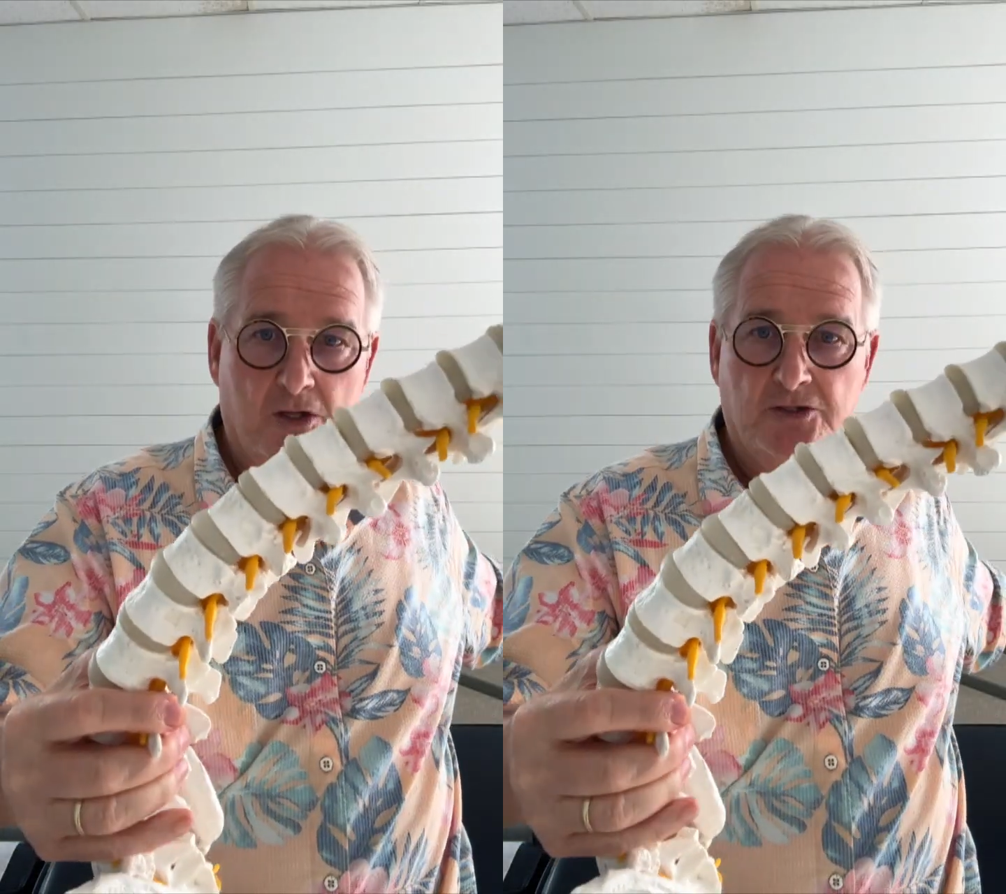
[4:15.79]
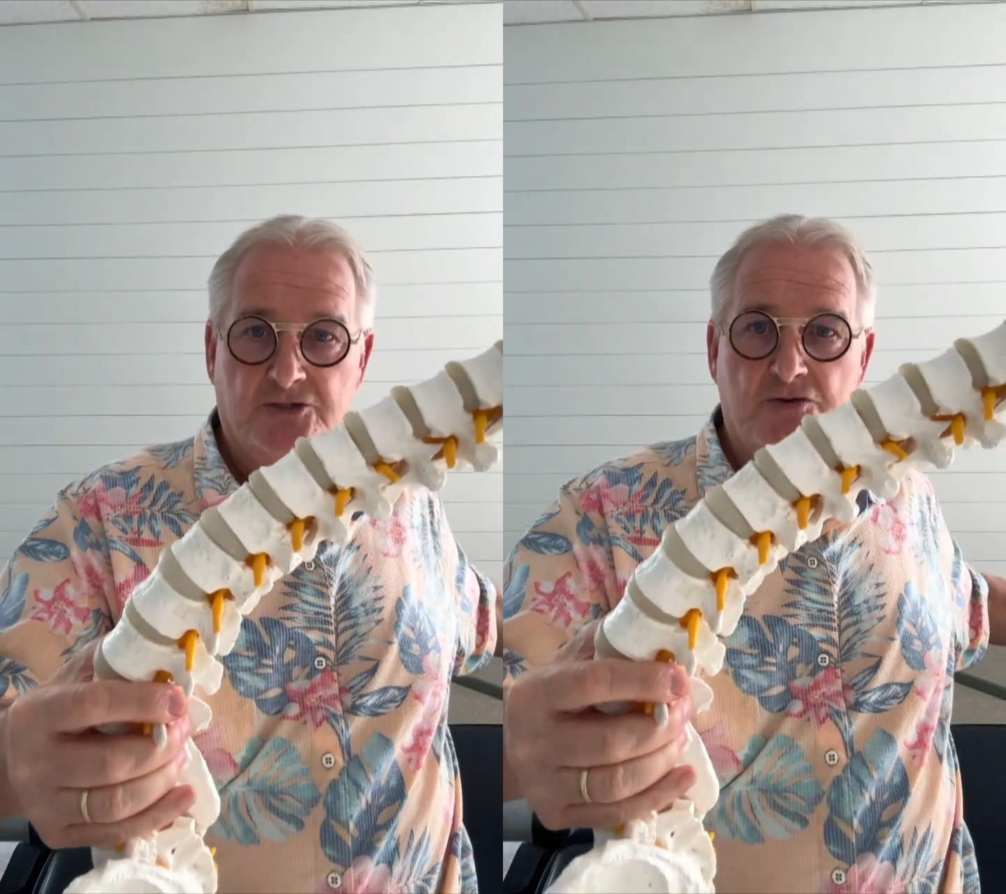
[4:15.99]

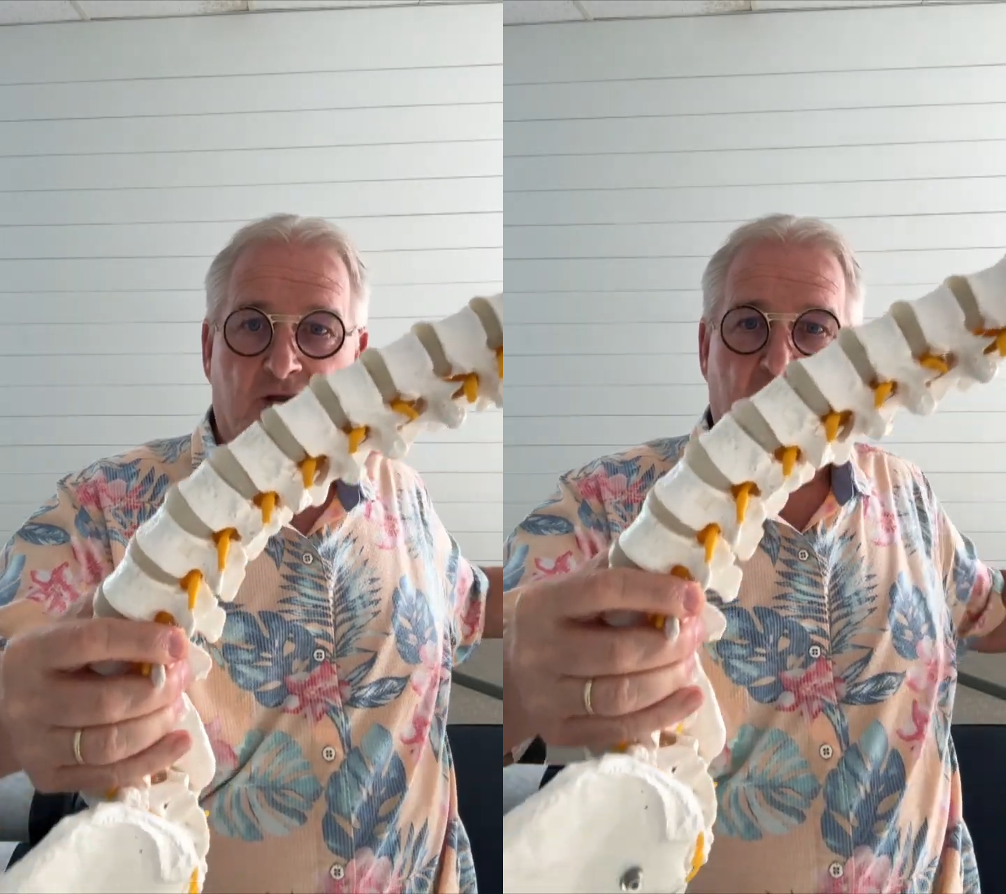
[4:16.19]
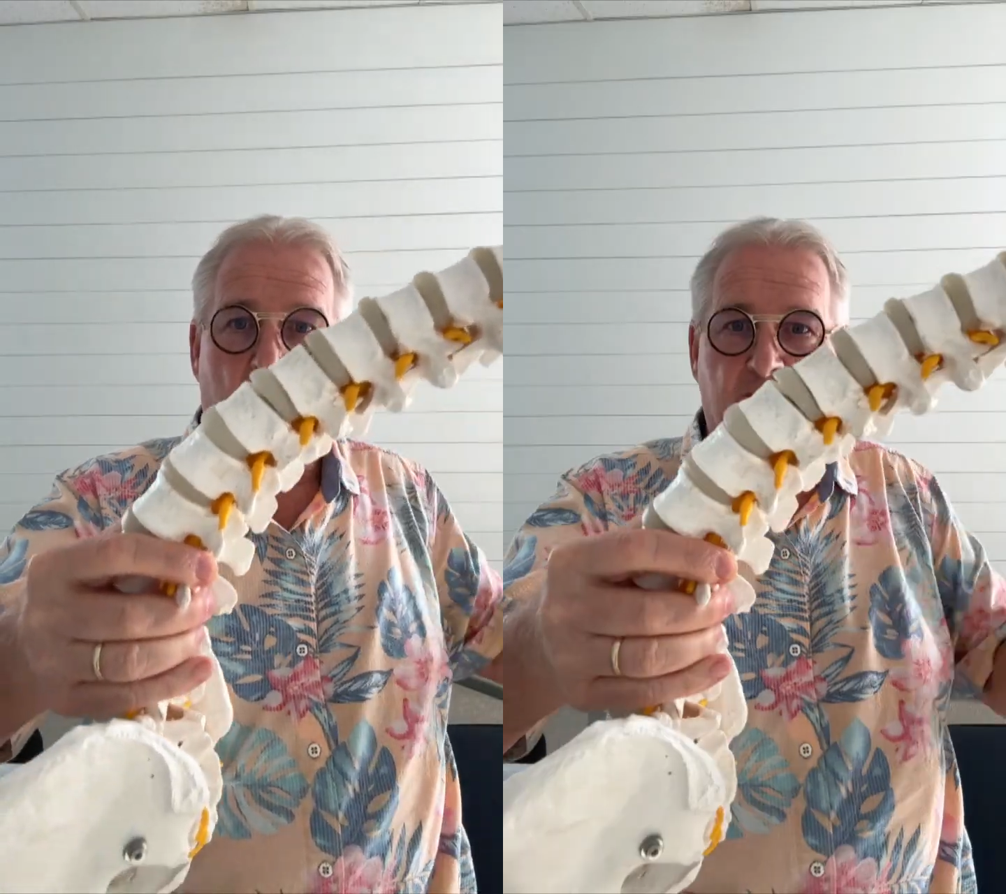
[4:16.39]
So you
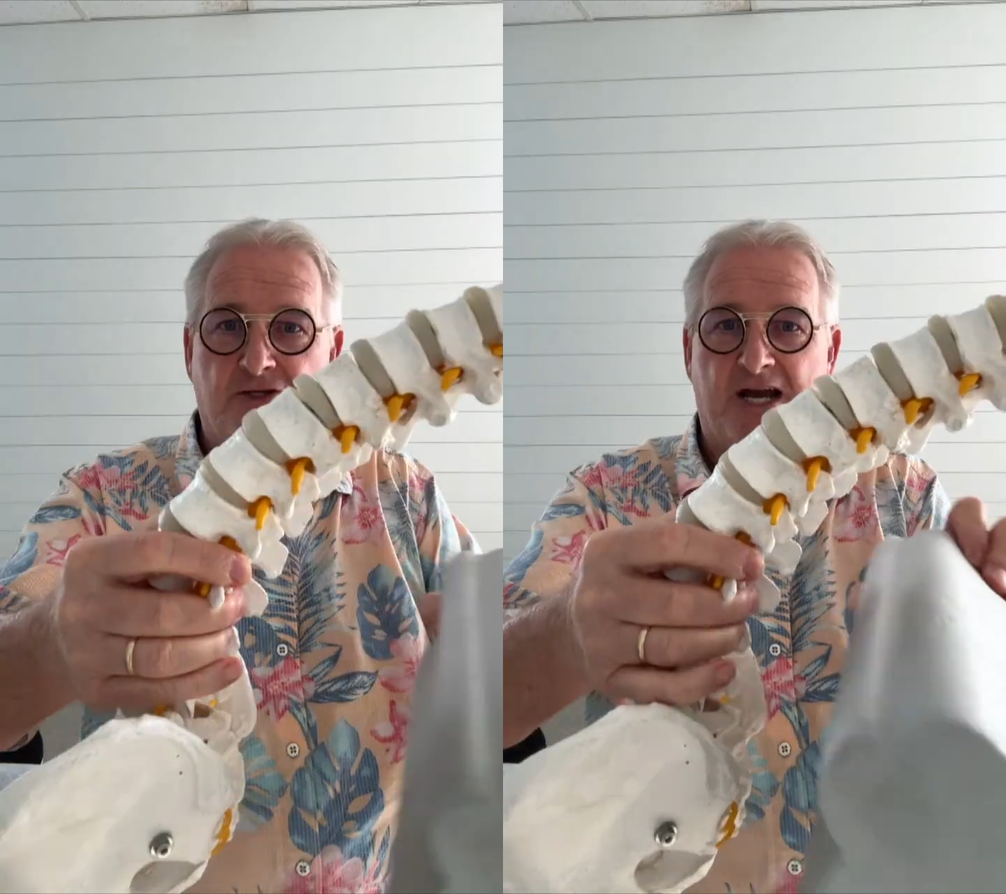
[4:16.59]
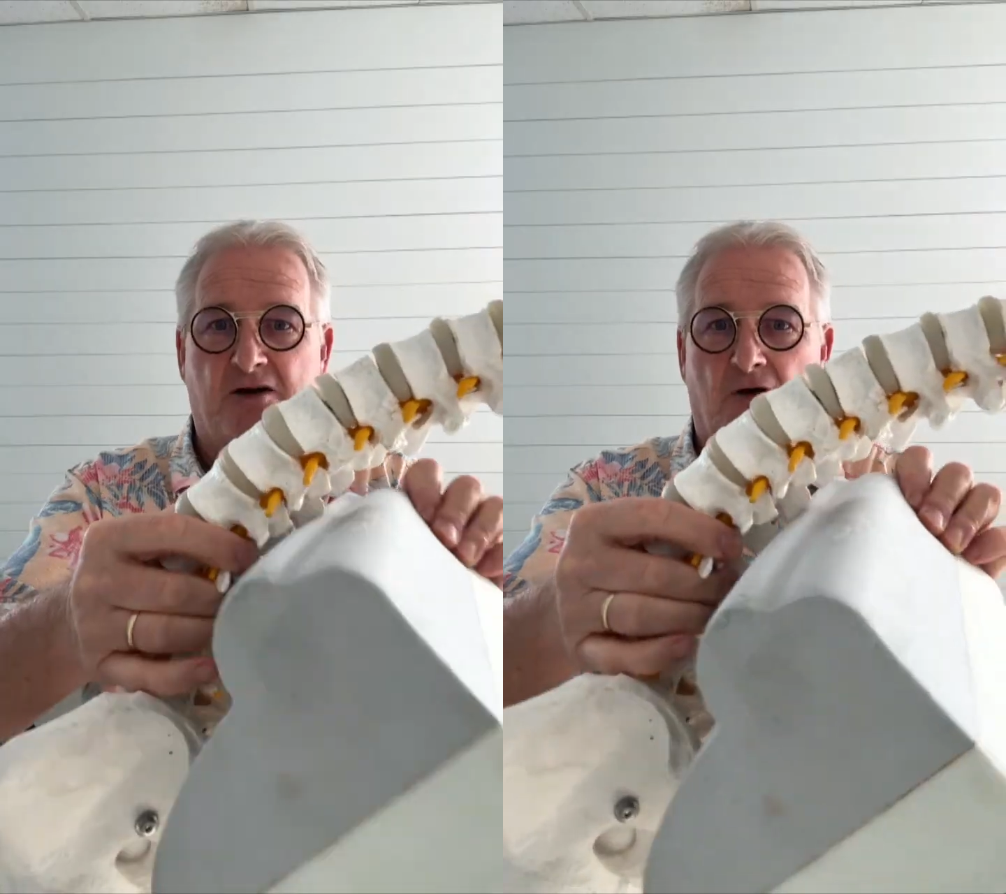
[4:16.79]
get on your
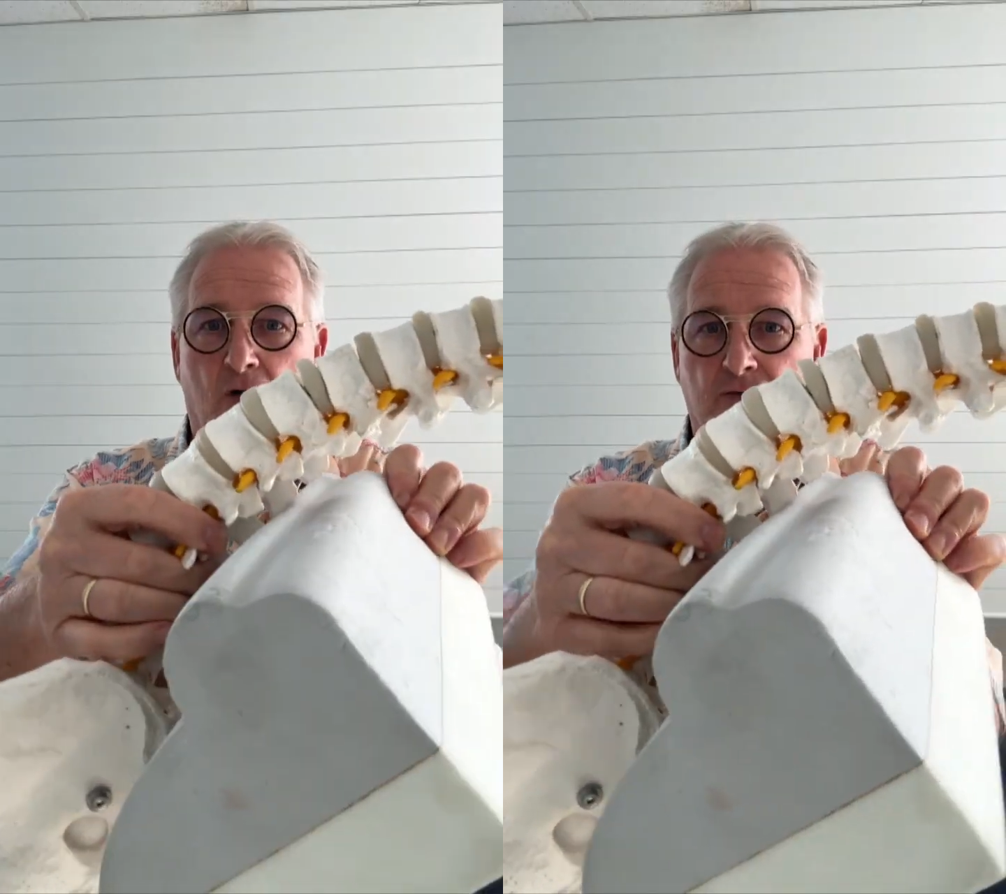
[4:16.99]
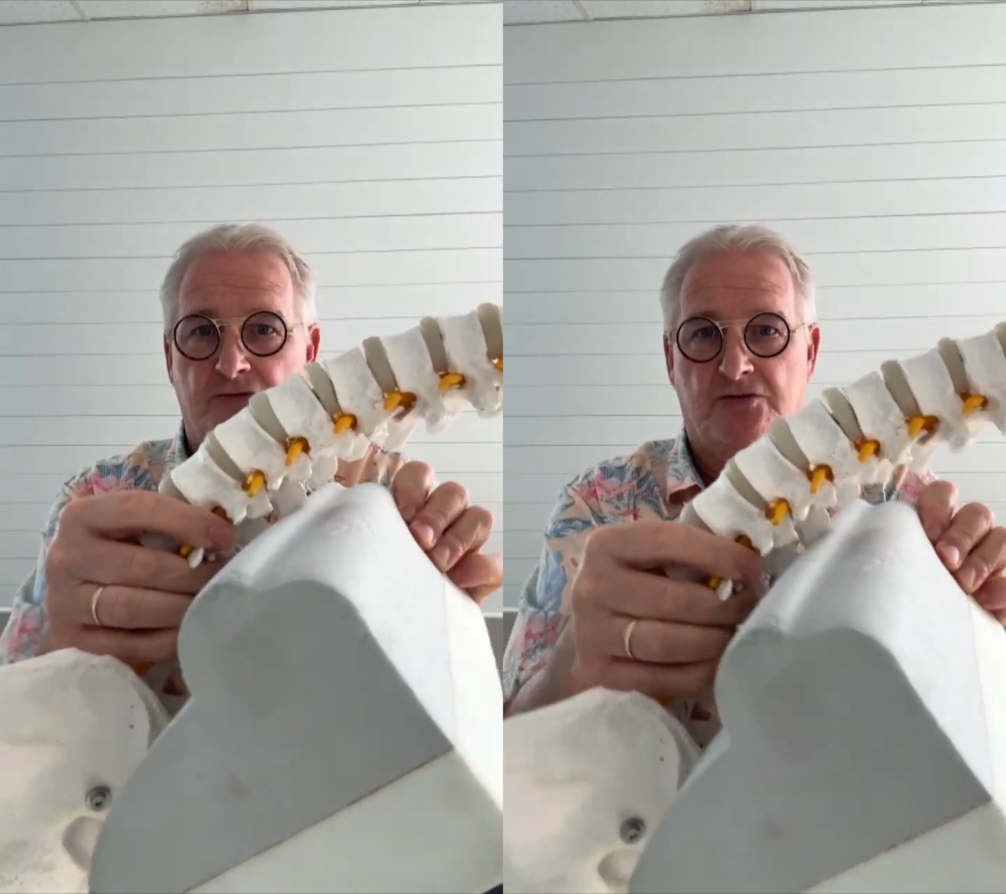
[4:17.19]
dental
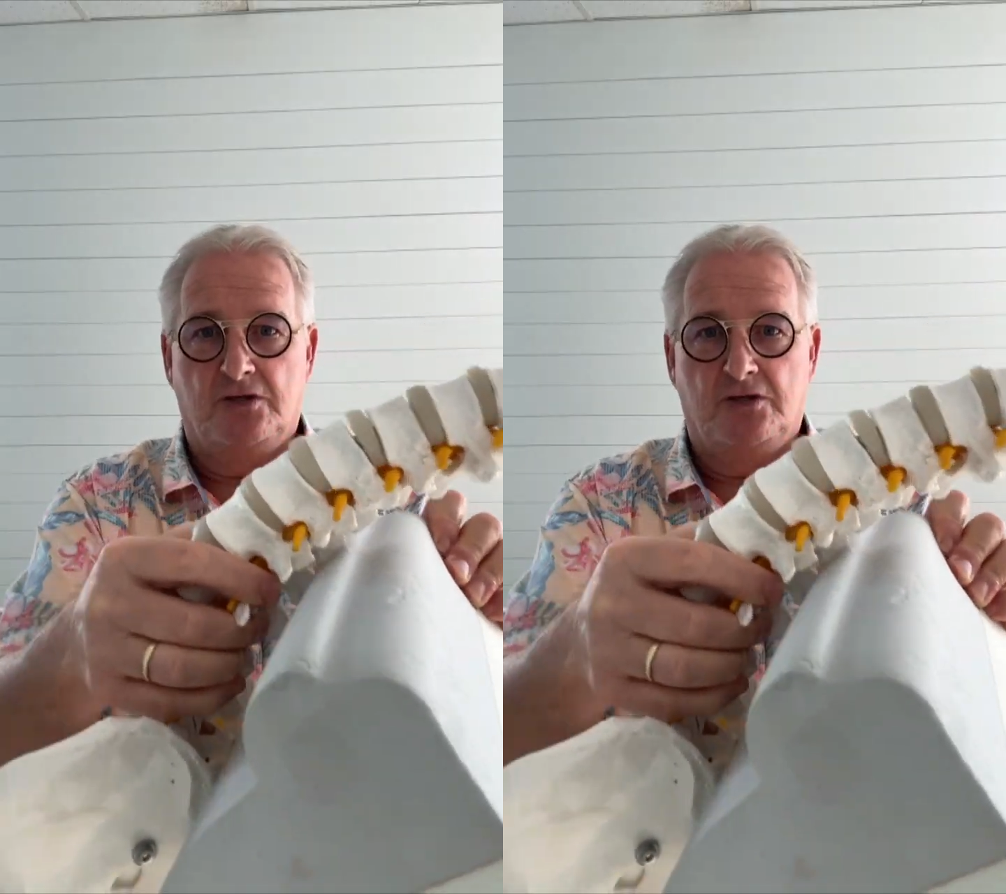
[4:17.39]
rolls,